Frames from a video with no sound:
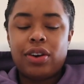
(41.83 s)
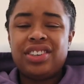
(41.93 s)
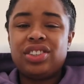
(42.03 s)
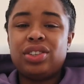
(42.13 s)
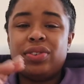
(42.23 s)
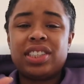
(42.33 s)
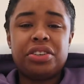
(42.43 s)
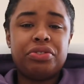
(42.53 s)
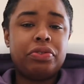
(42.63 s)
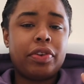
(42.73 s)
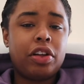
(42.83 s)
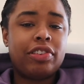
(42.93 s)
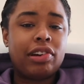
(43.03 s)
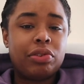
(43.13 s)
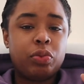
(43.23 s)
I just know it's gonna
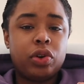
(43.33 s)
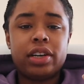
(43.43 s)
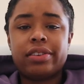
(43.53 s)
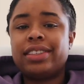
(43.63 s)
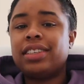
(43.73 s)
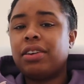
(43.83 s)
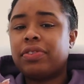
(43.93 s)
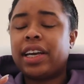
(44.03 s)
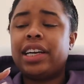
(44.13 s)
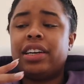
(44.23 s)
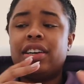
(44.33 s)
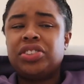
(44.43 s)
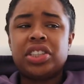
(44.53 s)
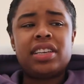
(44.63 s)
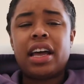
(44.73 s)
revolve around work, self-care,
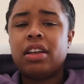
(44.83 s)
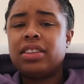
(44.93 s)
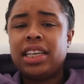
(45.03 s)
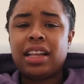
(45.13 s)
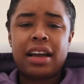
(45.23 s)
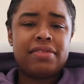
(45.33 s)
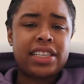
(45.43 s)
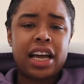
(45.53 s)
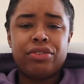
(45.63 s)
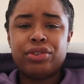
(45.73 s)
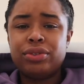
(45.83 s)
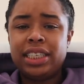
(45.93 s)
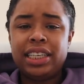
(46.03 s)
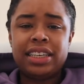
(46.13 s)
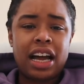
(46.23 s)
just healthy lifestyle,
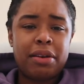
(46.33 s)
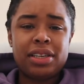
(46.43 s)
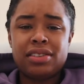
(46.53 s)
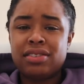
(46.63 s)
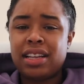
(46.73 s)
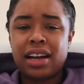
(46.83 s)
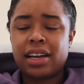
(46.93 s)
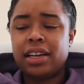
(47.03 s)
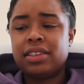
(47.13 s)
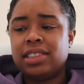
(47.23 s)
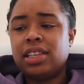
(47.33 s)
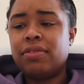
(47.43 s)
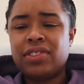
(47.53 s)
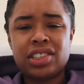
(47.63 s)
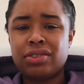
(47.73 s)
routine, habits, that kind of
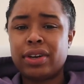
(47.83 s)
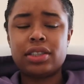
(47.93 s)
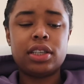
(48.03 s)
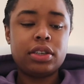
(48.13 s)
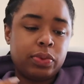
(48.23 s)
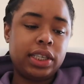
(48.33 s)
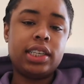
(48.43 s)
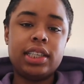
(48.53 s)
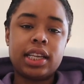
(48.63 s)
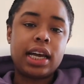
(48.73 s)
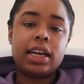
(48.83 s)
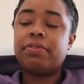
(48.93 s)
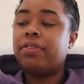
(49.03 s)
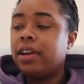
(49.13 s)
stuff. Just a regular week in the life.